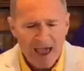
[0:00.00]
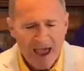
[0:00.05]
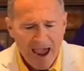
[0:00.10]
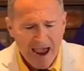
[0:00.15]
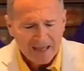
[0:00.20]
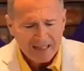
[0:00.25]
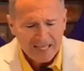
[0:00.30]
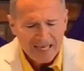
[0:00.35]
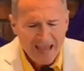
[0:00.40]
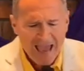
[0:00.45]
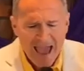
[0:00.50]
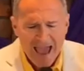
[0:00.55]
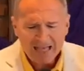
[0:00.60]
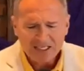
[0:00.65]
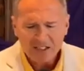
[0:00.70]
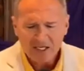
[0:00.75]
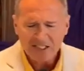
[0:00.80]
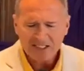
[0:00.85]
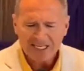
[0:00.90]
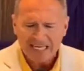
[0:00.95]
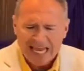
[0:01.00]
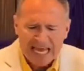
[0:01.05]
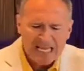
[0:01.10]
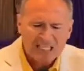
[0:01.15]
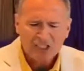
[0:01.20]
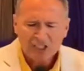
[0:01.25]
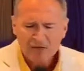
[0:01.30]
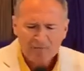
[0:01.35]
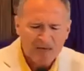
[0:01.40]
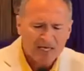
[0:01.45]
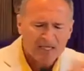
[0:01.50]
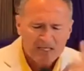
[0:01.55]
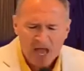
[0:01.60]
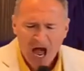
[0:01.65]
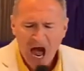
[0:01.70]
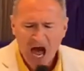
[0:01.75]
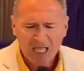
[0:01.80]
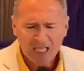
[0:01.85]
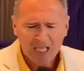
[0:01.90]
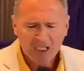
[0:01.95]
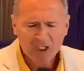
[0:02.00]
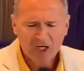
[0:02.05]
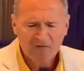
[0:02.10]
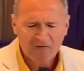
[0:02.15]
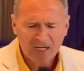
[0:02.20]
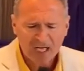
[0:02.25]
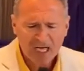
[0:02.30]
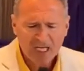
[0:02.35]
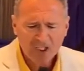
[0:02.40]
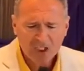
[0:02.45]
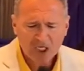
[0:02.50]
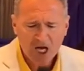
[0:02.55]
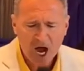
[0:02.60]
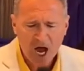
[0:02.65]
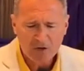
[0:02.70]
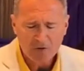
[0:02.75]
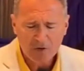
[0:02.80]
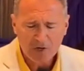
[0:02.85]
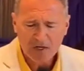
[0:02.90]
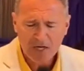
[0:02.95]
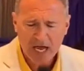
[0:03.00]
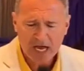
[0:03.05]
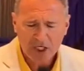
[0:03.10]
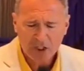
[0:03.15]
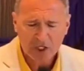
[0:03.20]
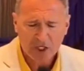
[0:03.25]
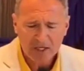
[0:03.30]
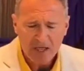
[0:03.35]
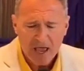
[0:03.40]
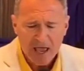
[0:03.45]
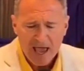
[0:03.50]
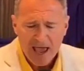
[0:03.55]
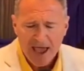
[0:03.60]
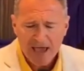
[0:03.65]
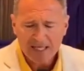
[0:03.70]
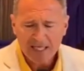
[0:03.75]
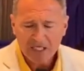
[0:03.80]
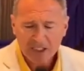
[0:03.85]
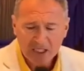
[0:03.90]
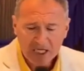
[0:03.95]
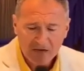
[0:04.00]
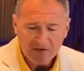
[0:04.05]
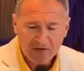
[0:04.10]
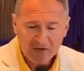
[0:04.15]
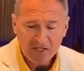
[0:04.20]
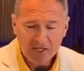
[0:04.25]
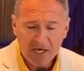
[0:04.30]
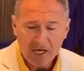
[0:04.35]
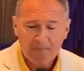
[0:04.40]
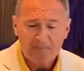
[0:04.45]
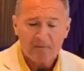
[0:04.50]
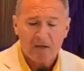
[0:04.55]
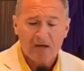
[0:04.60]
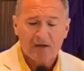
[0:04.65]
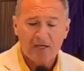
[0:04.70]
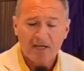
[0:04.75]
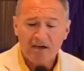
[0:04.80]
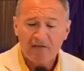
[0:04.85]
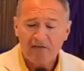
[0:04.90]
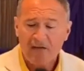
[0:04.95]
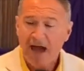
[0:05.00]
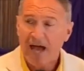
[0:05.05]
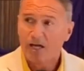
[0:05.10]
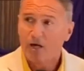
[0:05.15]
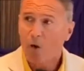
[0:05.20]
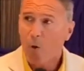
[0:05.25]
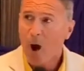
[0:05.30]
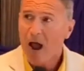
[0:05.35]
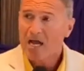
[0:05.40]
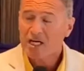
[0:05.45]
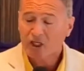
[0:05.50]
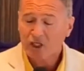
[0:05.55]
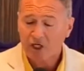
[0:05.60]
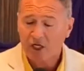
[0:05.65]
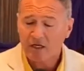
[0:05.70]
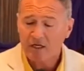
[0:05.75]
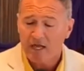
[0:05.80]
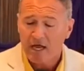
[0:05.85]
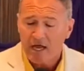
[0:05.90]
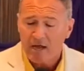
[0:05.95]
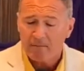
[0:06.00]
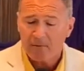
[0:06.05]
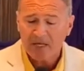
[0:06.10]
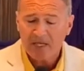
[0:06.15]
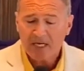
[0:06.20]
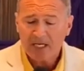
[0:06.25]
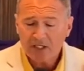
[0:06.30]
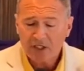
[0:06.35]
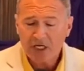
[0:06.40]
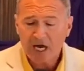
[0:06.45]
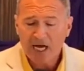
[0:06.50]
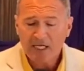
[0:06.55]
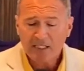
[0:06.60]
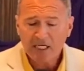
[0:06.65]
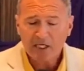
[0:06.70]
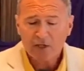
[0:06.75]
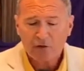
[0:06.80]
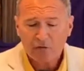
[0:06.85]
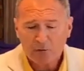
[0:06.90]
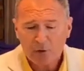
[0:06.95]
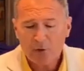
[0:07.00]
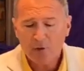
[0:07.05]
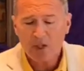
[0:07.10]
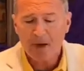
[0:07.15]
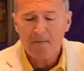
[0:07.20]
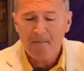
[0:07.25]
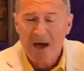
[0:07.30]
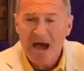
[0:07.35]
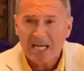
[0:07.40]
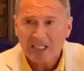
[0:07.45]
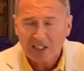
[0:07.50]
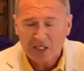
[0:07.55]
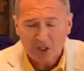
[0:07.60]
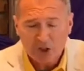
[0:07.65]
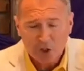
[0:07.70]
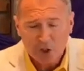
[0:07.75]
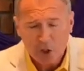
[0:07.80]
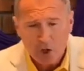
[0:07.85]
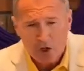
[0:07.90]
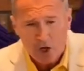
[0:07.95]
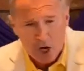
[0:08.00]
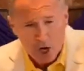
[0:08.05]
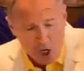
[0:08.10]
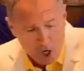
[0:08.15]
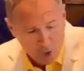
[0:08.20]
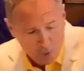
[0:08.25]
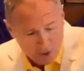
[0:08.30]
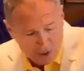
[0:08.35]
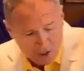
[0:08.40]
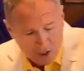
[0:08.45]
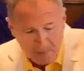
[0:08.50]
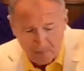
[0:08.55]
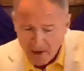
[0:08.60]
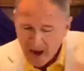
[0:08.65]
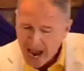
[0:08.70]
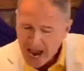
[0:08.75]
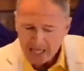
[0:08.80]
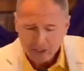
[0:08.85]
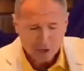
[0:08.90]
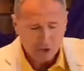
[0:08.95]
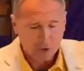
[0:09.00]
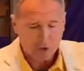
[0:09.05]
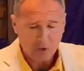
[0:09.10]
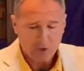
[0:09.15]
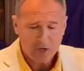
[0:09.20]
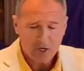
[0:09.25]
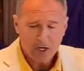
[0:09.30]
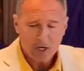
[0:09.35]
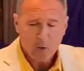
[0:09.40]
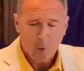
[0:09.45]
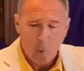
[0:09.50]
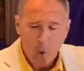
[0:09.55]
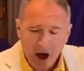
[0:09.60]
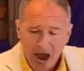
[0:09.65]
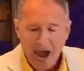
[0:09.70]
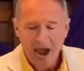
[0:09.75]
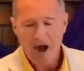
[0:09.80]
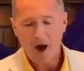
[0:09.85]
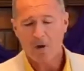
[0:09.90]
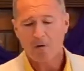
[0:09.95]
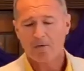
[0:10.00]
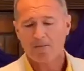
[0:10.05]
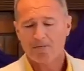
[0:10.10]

And he has this intimate knowledge of each congregation. And he's giving them the evaluation. But he does it through the messenger, who is the pastor. Wow.